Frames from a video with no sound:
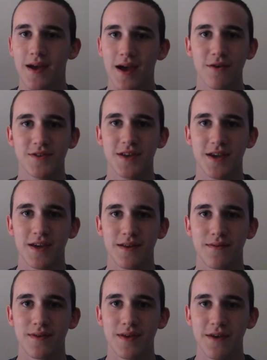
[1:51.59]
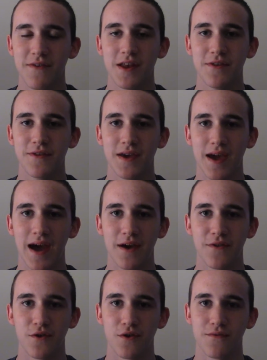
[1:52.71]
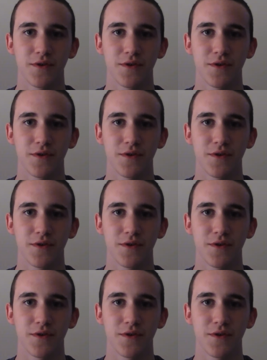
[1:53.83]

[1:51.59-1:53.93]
I was thinking, if anything, either